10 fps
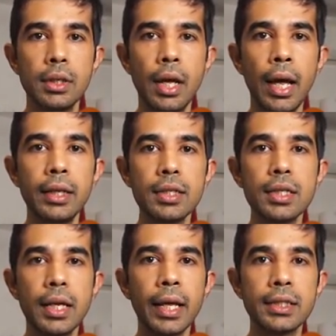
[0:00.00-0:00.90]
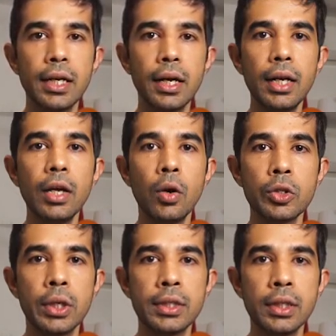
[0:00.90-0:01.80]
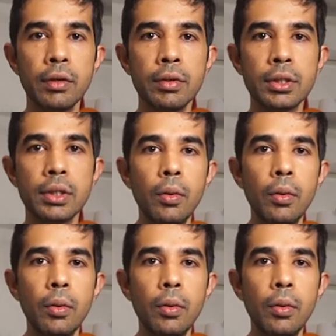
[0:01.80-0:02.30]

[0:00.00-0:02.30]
and this is an externally hosted service.